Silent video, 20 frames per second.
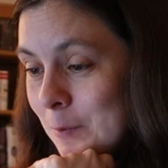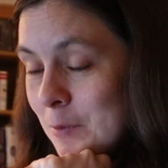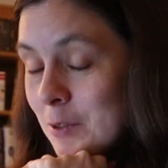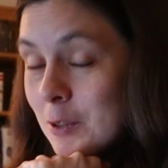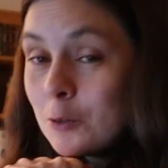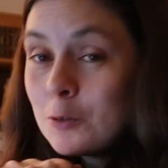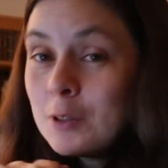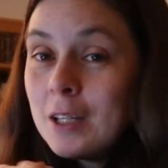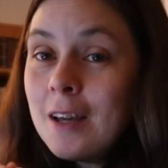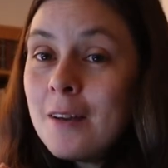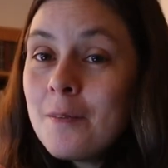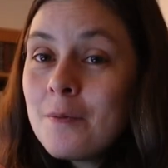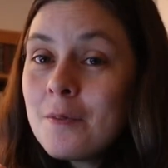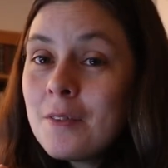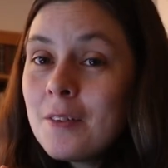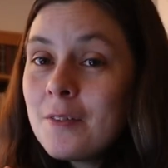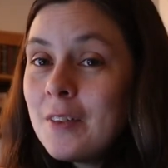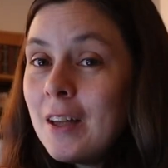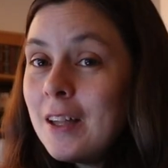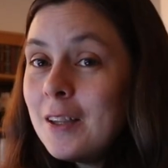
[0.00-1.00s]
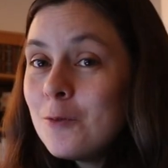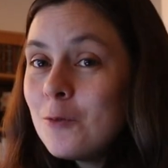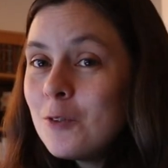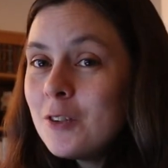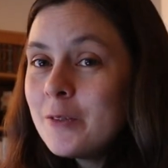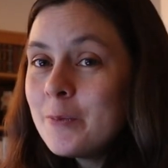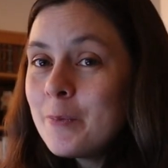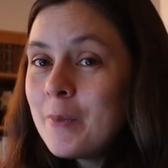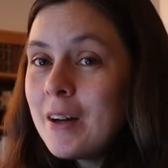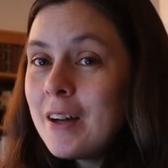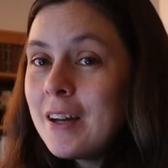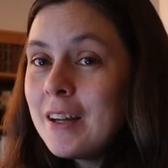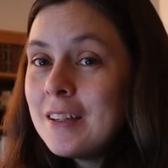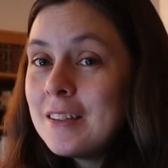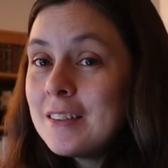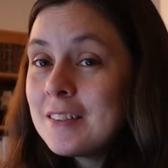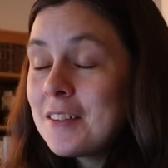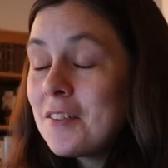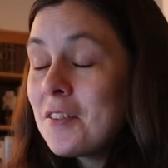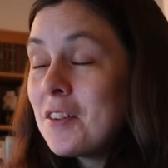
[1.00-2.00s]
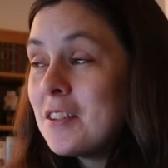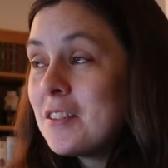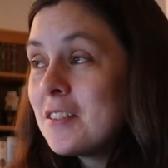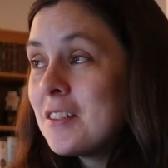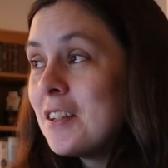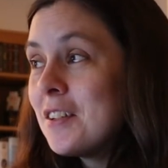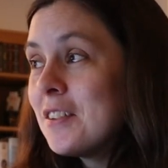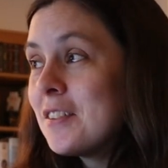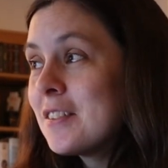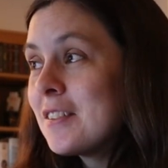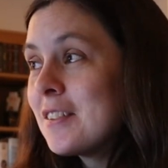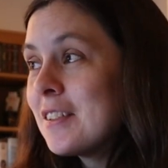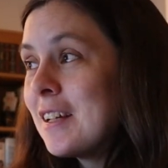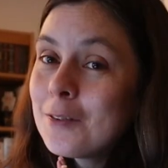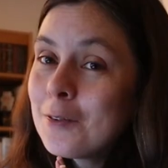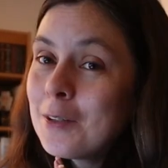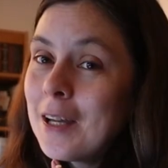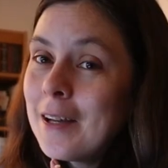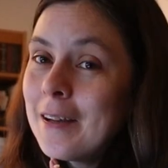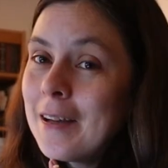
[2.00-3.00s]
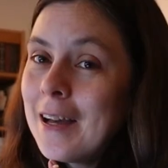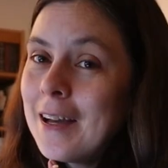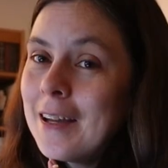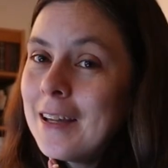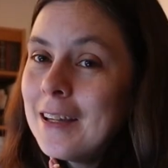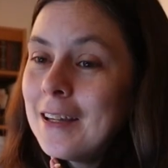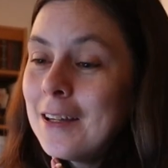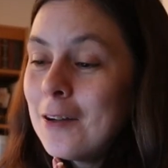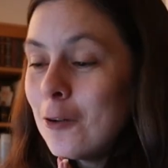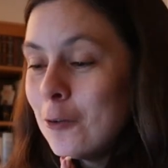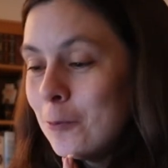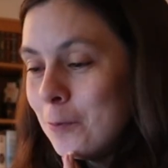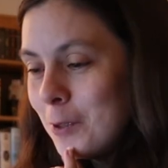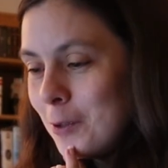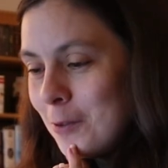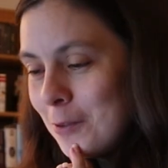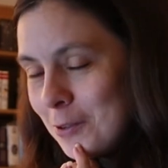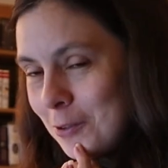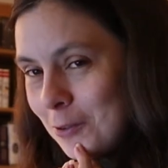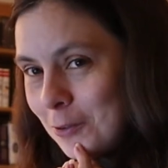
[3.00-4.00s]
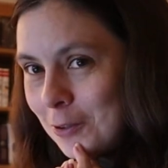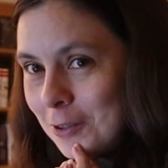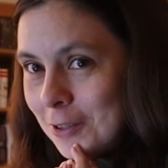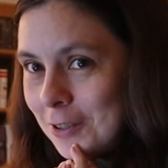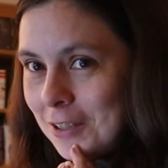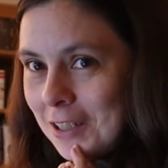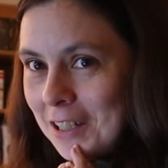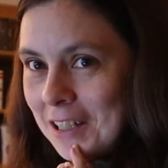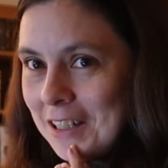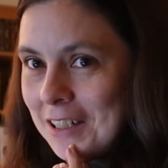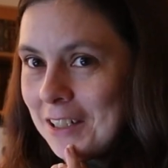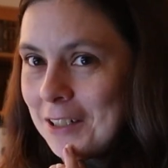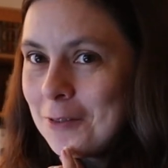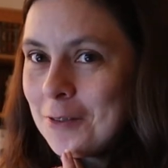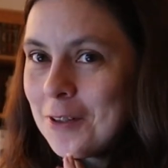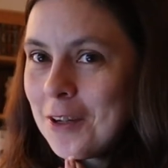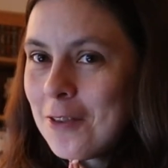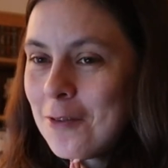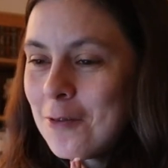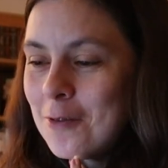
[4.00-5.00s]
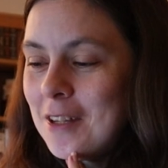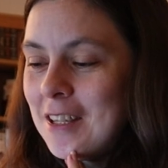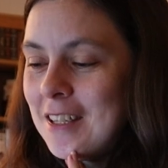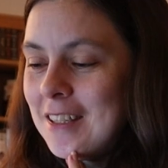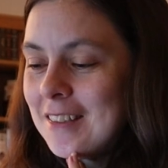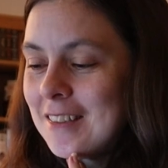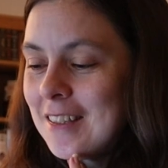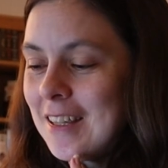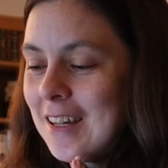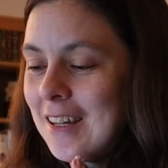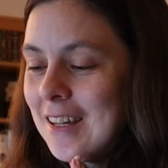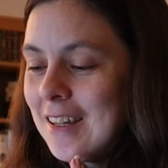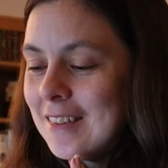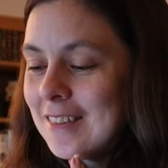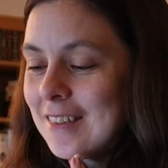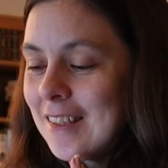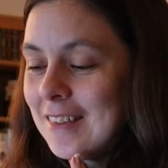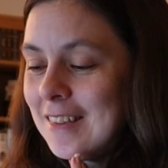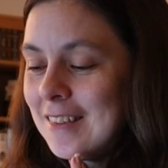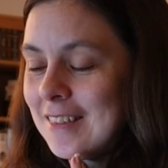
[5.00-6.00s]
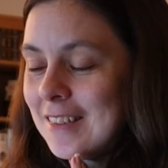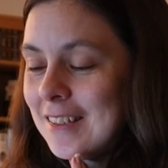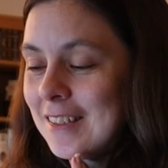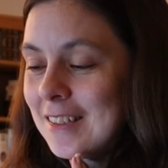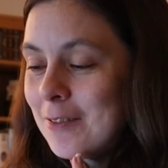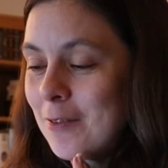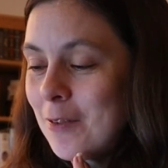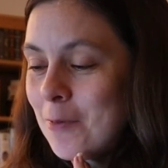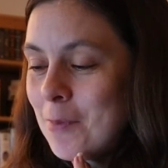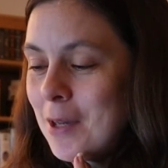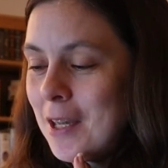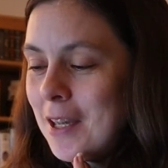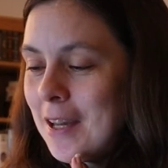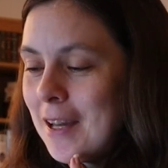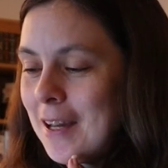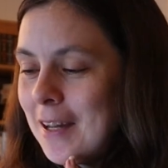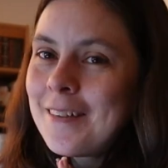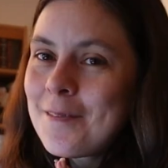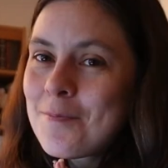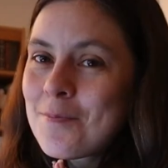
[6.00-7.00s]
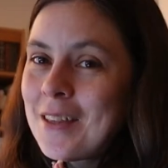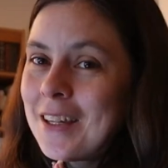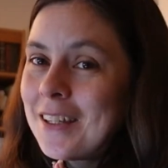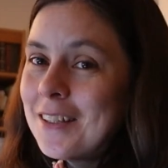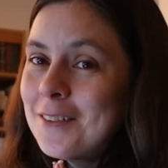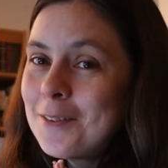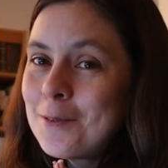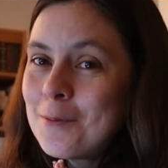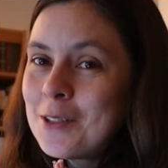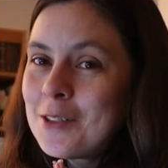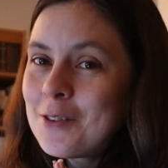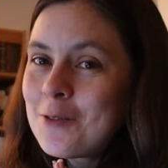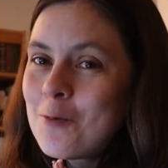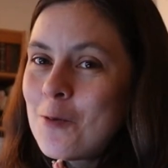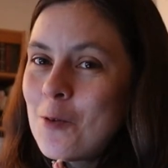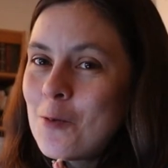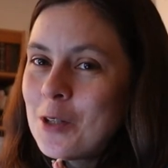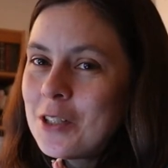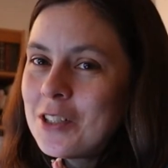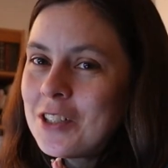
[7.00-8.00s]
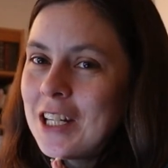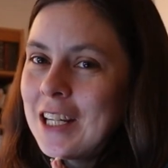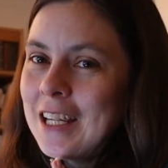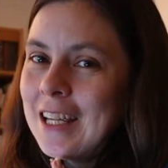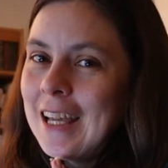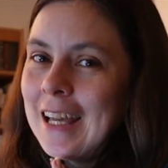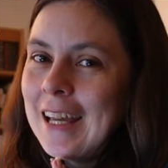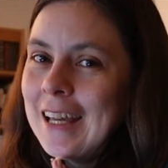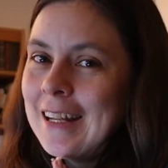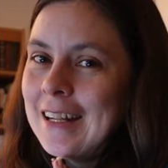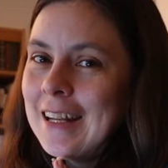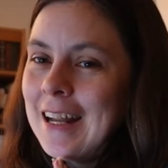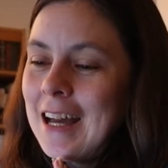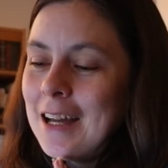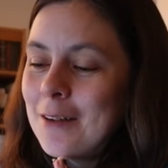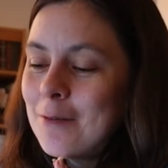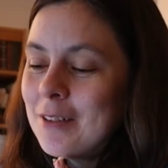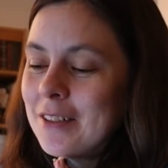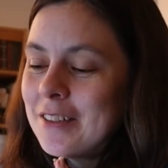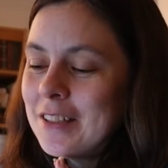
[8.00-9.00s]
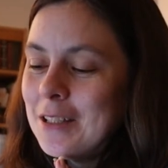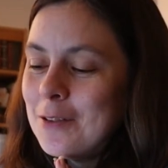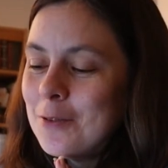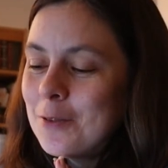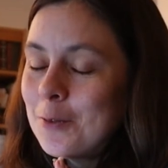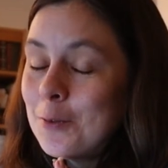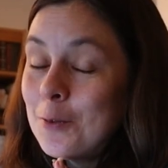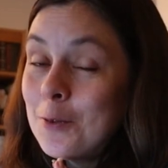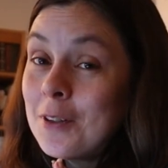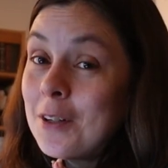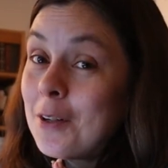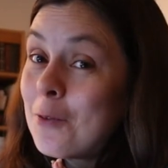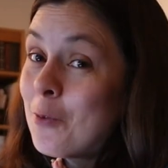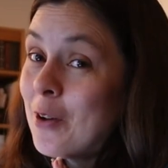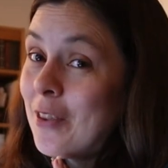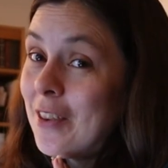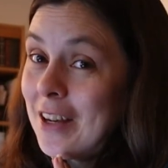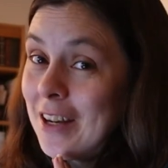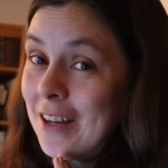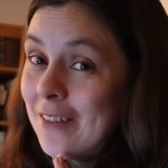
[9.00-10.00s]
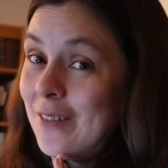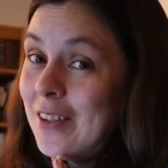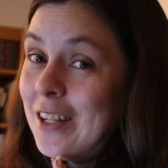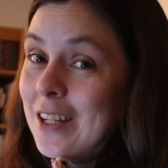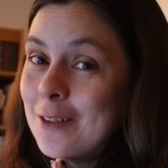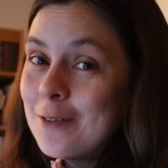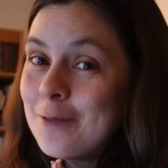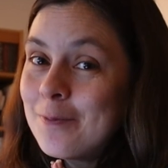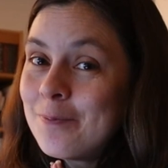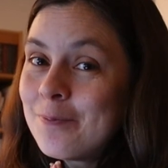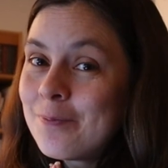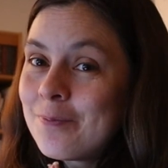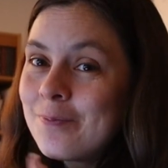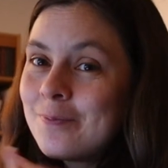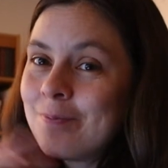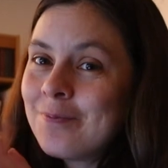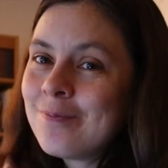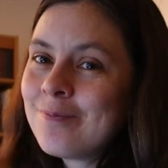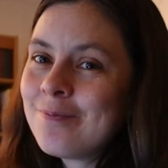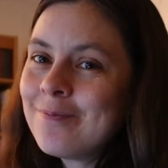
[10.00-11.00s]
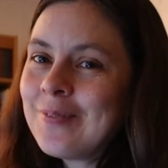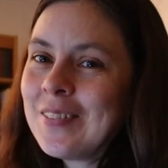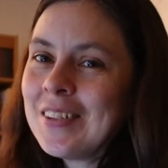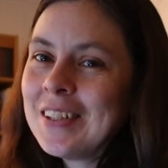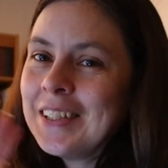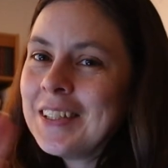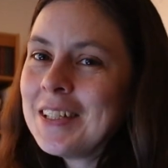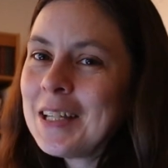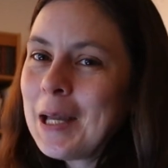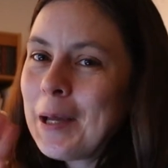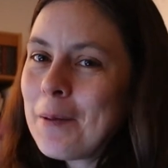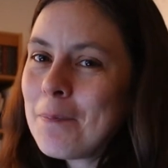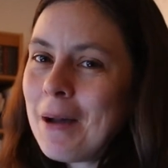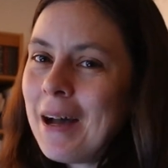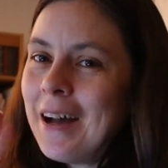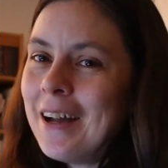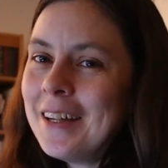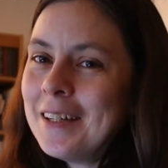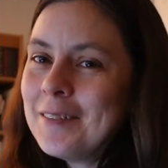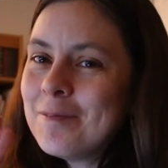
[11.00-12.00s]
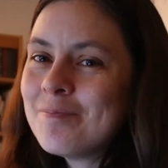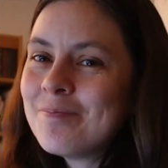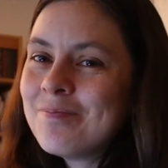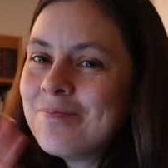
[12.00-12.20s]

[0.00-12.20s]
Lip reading: So yeah, that was my statistics. So yeah, I hope you enjoyed going through these statistics with me. Thank you so much for watching, and I will see you soon with another video. Bye!